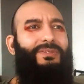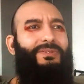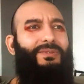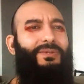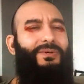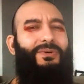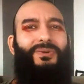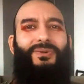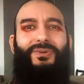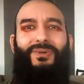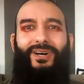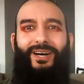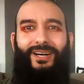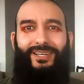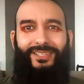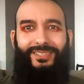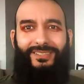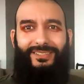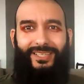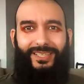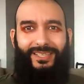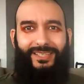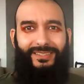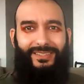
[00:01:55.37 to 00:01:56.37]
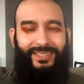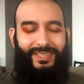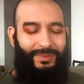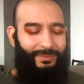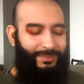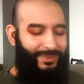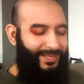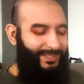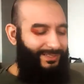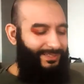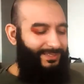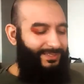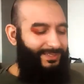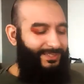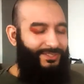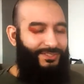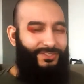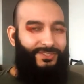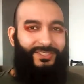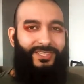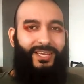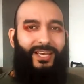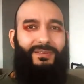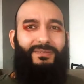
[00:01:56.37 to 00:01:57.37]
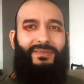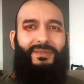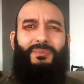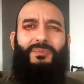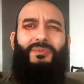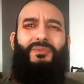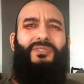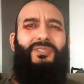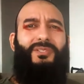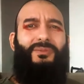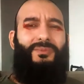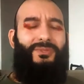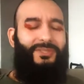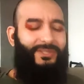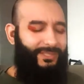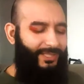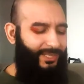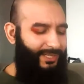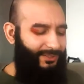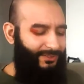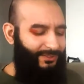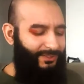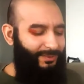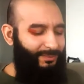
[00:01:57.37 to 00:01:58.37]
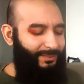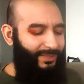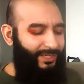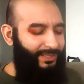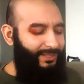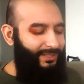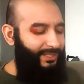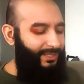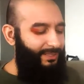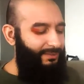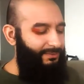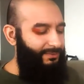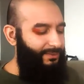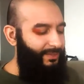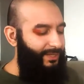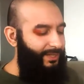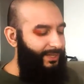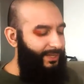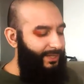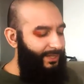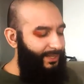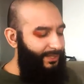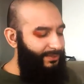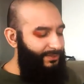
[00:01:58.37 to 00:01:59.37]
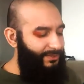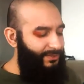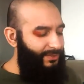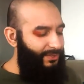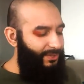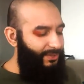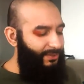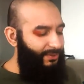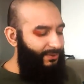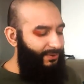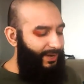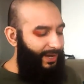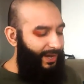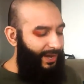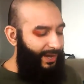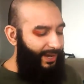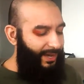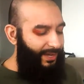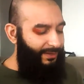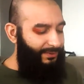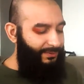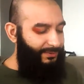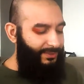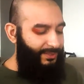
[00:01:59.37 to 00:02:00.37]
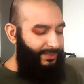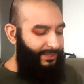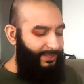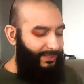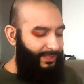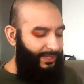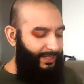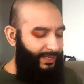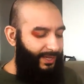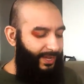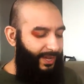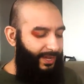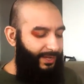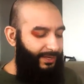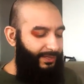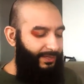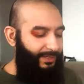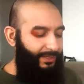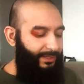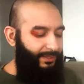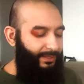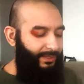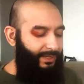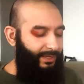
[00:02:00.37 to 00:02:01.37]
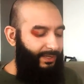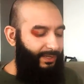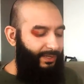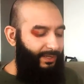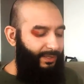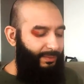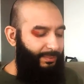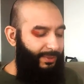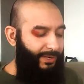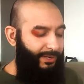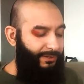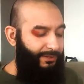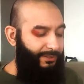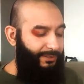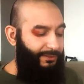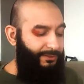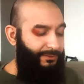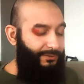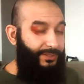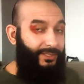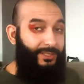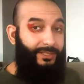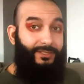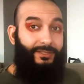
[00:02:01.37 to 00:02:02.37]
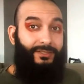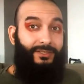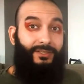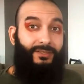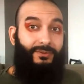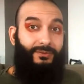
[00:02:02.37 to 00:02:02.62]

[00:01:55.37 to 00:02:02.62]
goal on a day-to-day basis, just having more and more color in my life. And so I really like adding pairing green